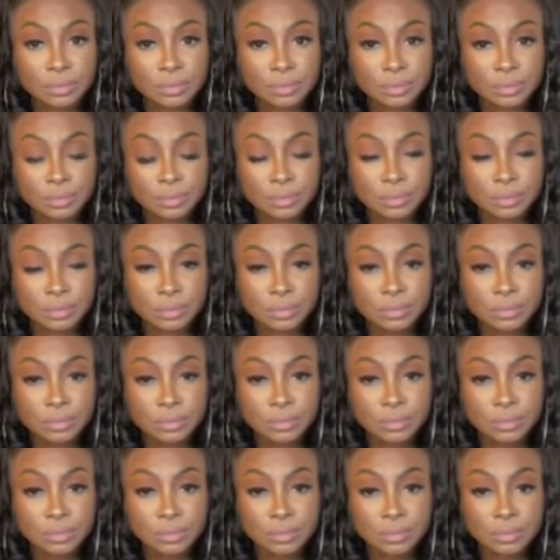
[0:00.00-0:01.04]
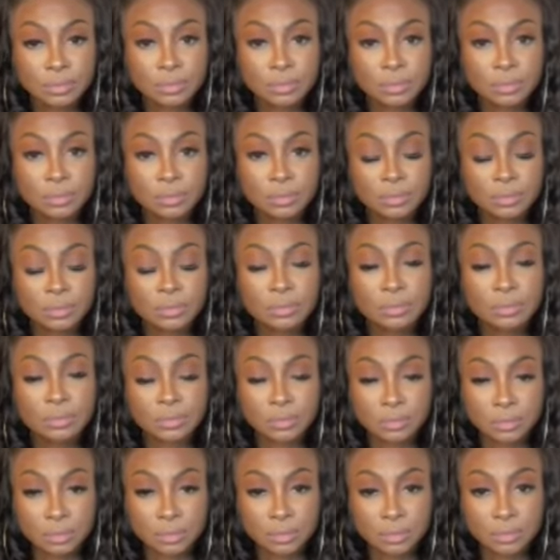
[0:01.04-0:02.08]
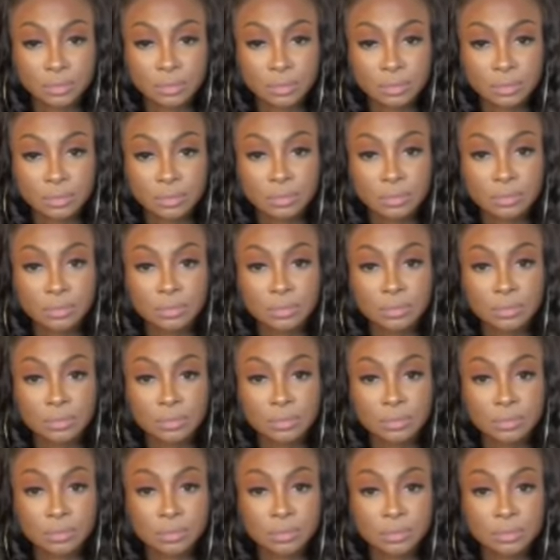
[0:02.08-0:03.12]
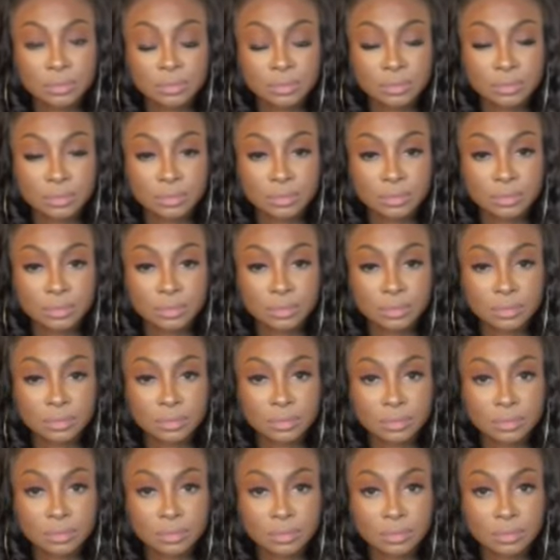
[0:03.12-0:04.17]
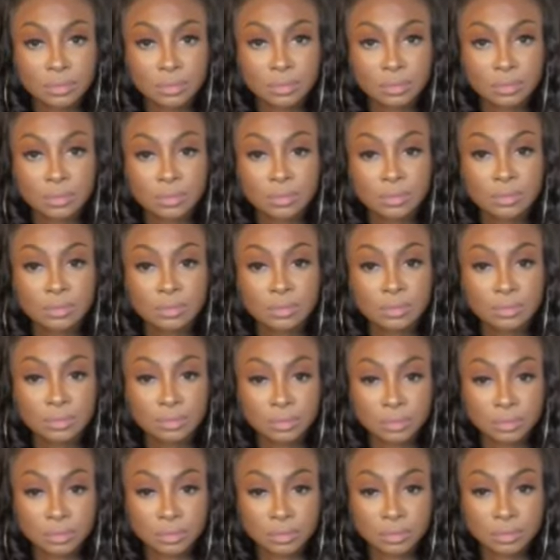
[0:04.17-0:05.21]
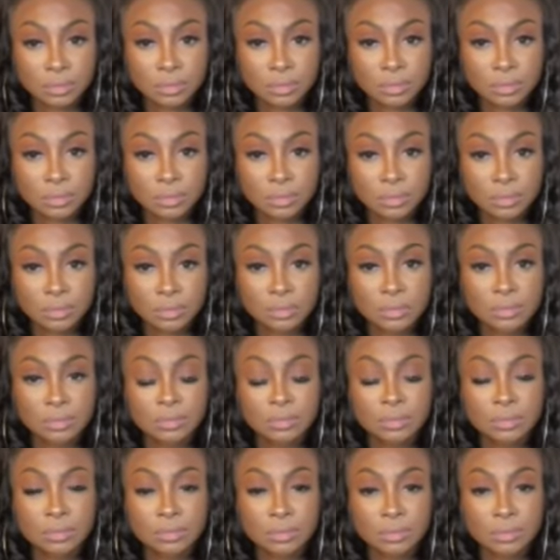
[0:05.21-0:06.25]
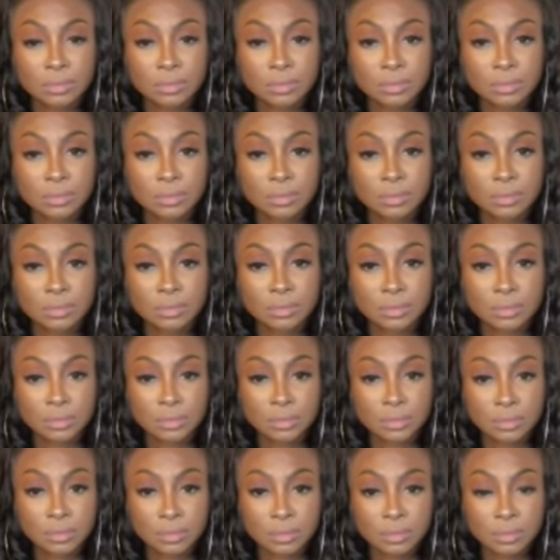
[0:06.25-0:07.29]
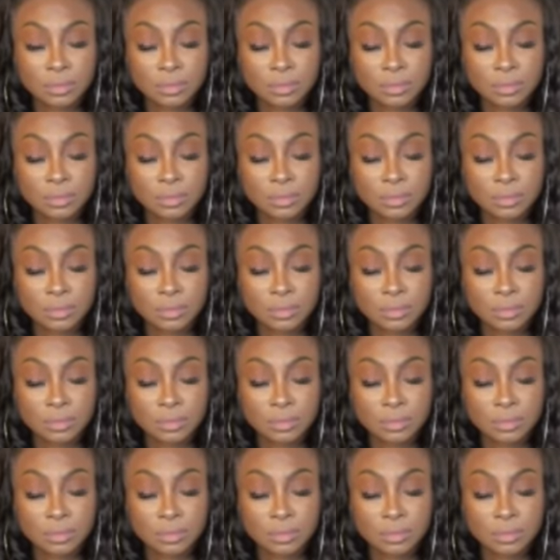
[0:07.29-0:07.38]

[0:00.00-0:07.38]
[no speech]